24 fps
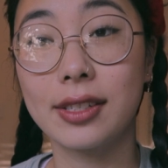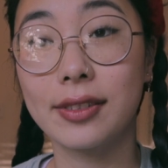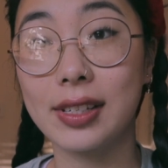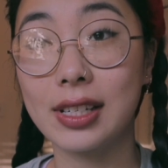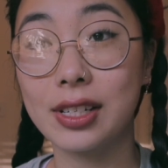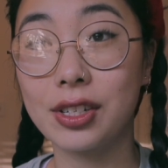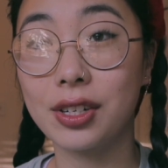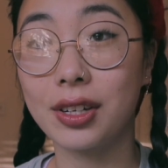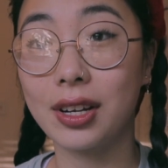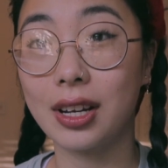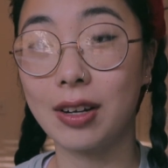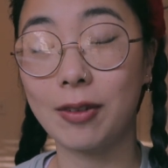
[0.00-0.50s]

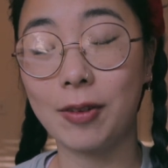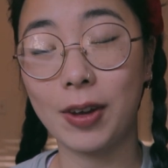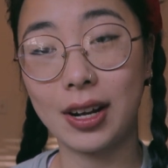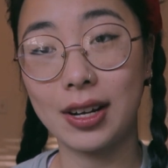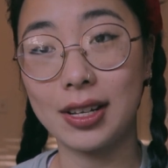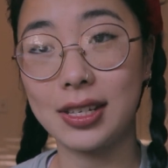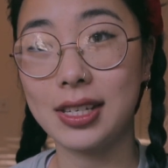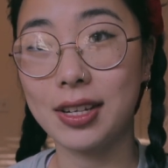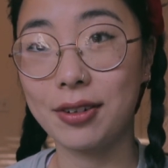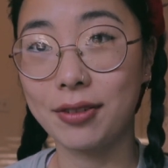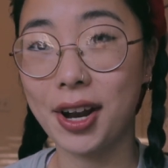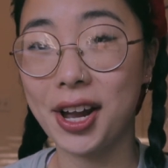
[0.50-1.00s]
fiction and
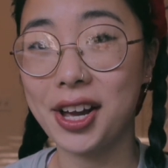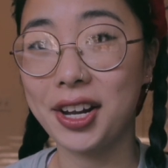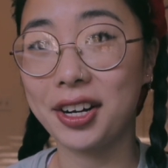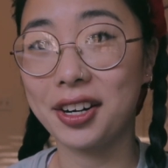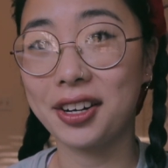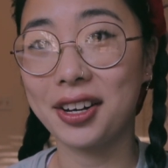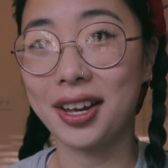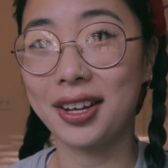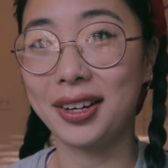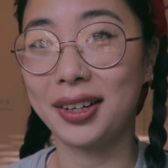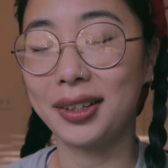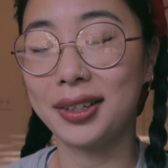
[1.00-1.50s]
fantasy writer,
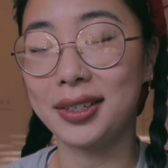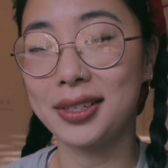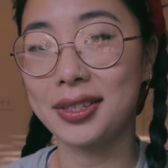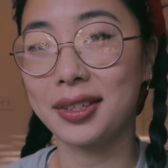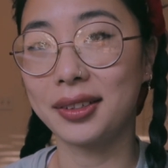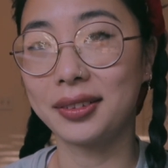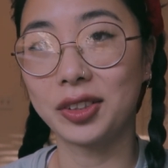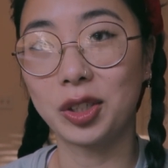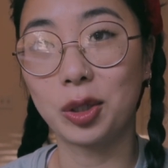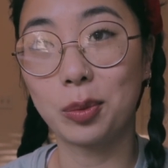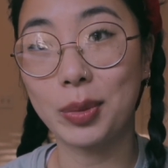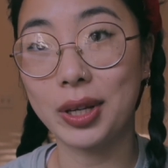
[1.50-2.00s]
and it is
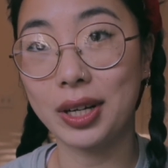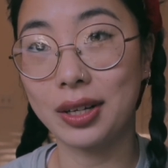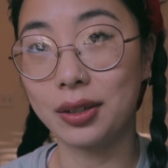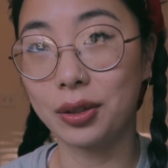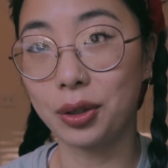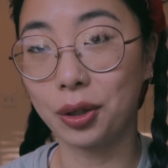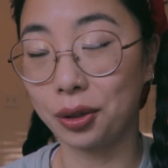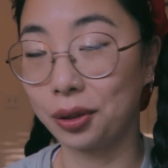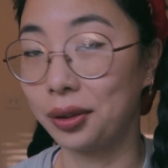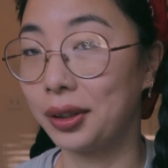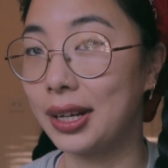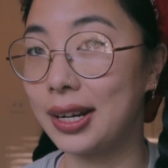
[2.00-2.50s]
a little bit
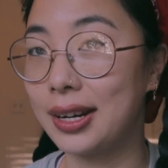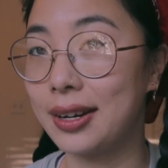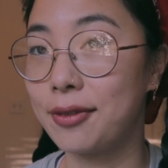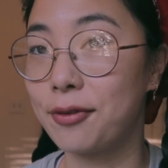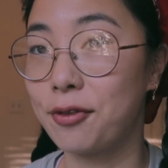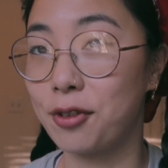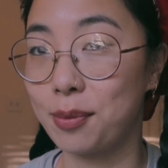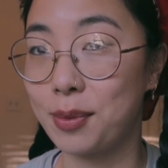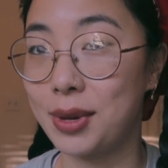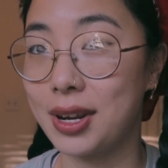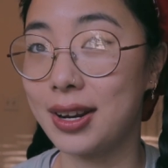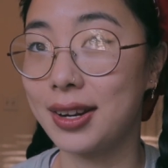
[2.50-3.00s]
early
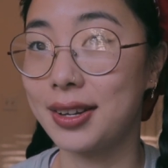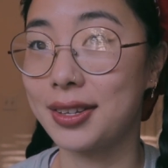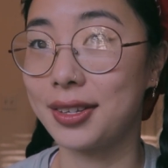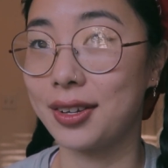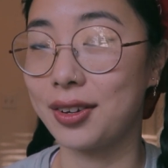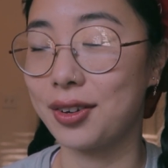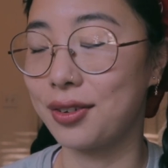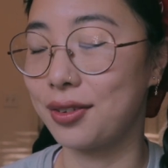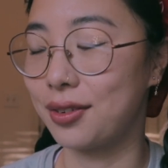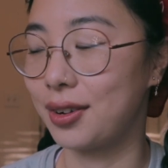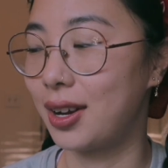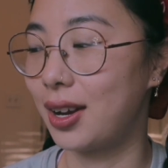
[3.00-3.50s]
for me,
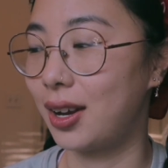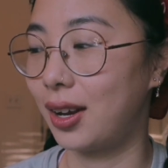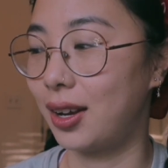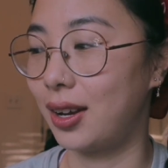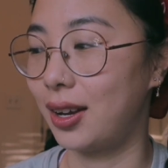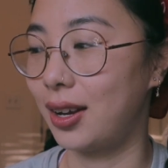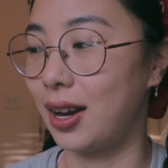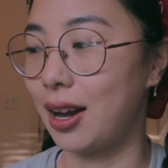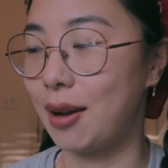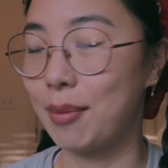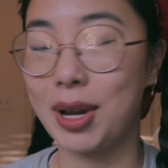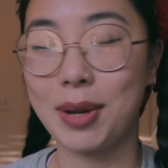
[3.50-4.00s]
so
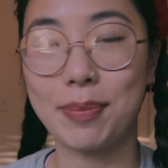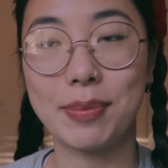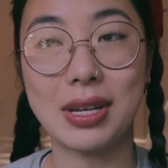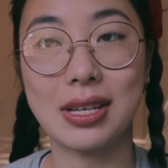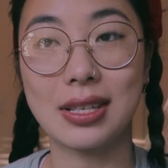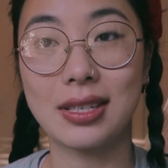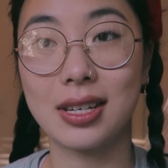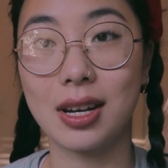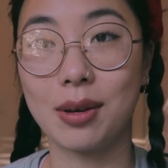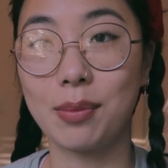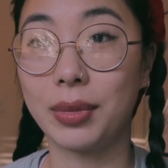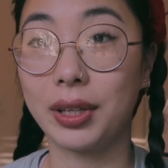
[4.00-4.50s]
I might be
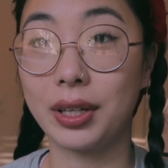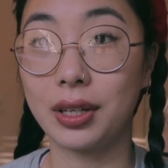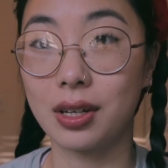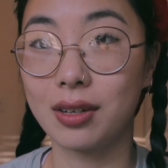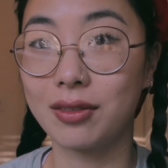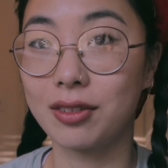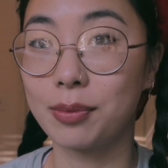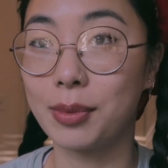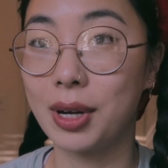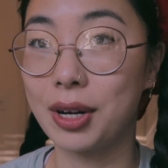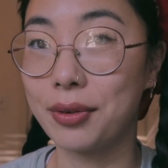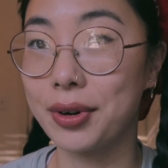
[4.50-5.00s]
stumbling
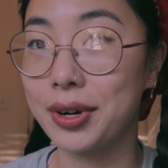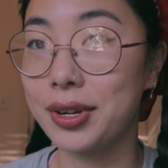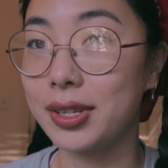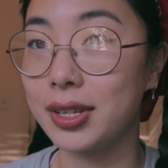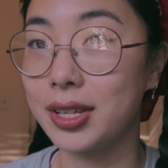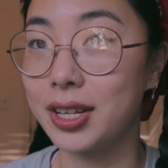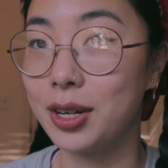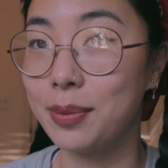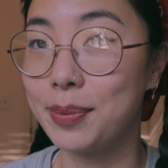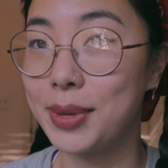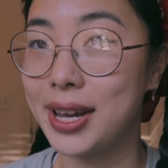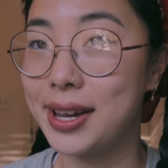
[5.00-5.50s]
over my words a
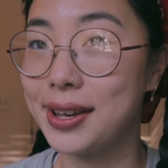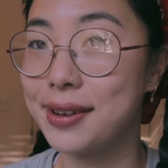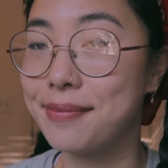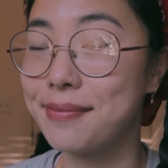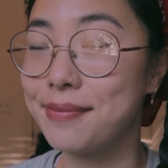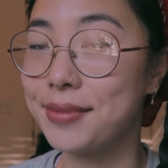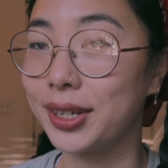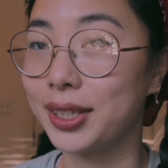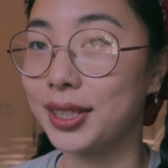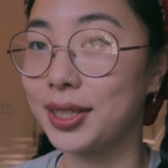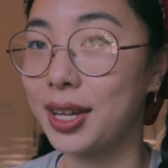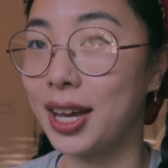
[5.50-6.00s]
little bit,
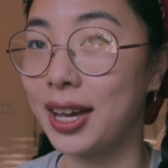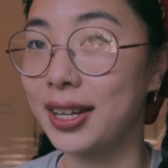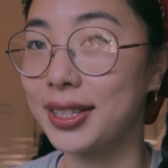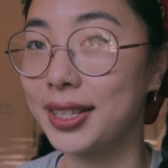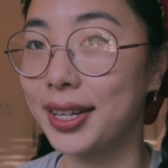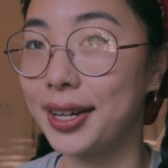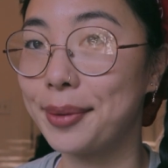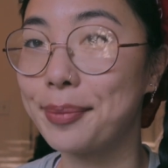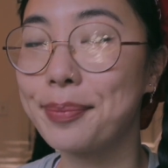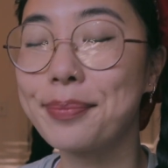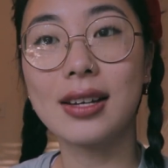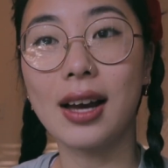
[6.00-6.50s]
just a heads
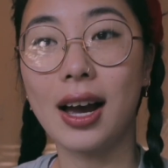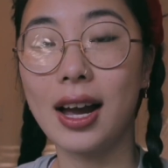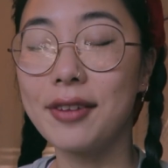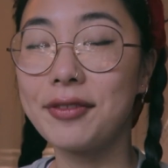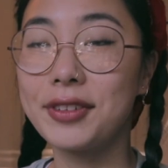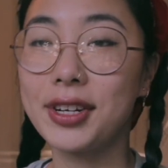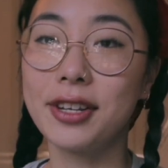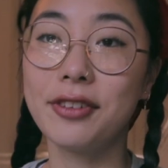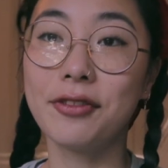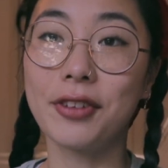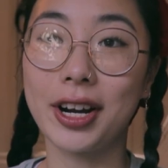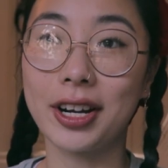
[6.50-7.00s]
up. I've
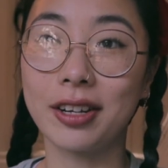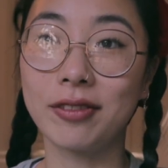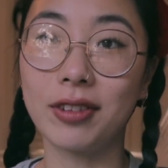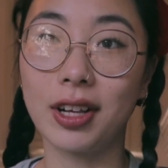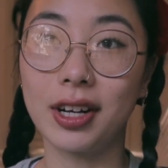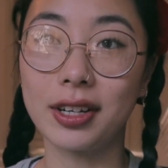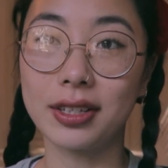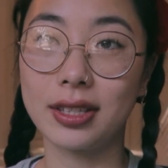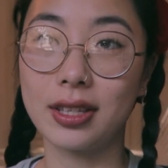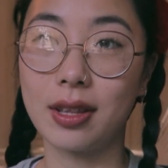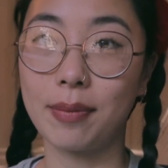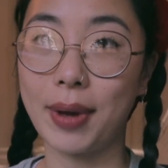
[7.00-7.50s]
done writing
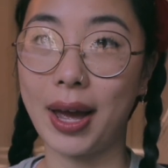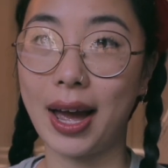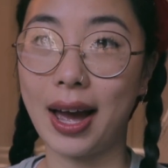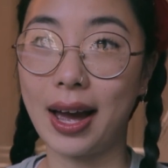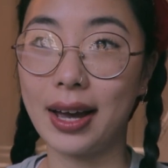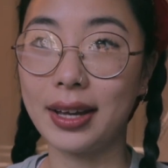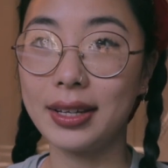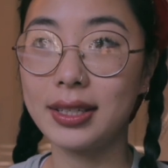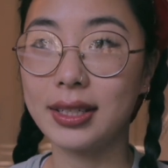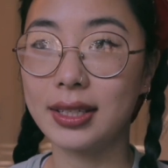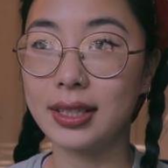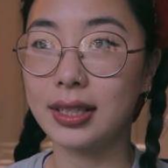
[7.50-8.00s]
vlogs in the
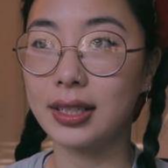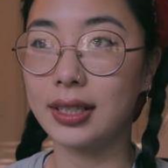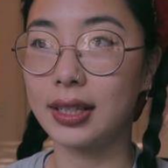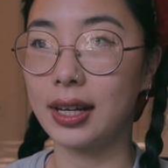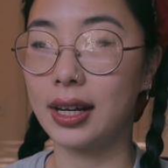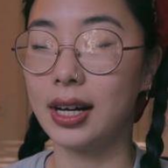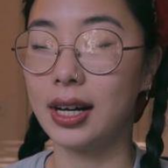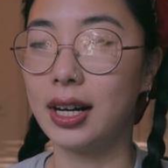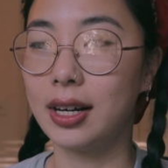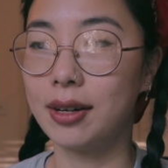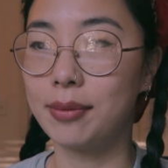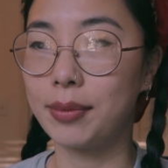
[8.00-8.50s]
past,
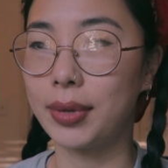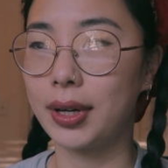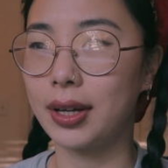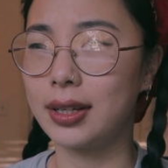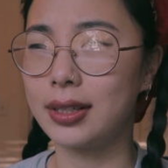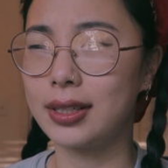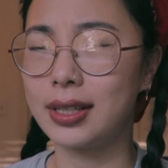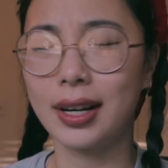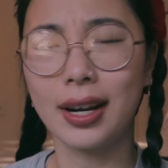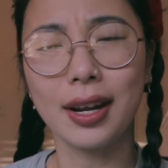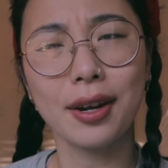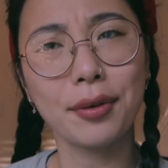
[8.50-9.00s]
but
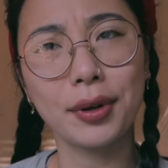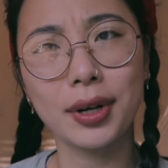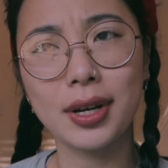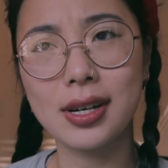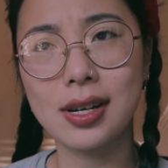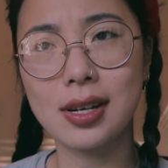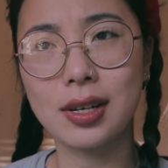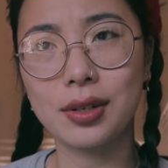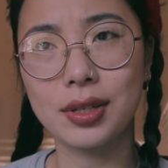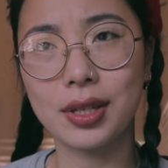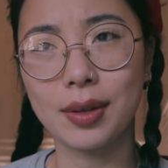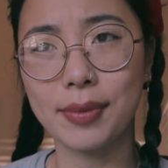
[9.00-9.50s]
today I wanted
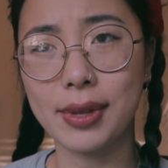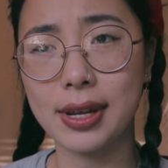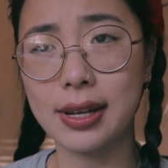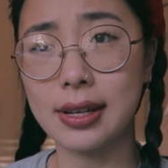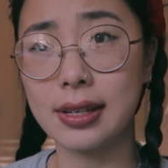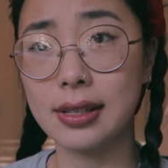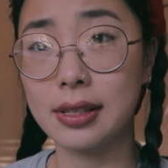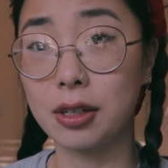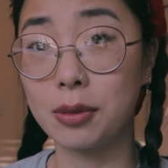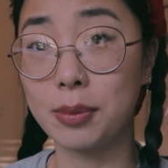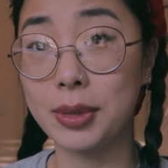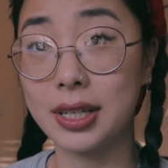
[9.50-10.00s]
to do something
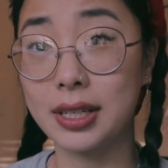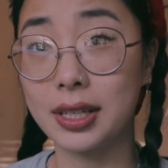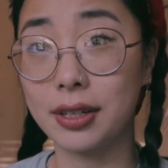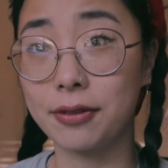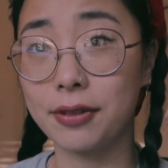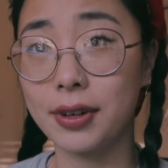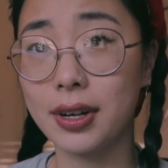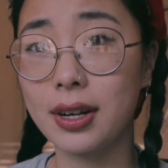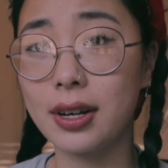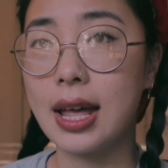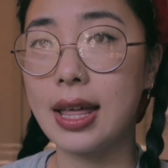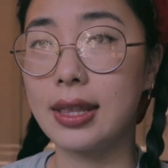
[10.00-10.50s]
a little bit
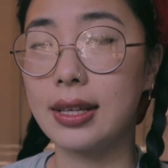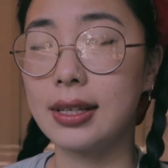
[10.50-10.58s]
different.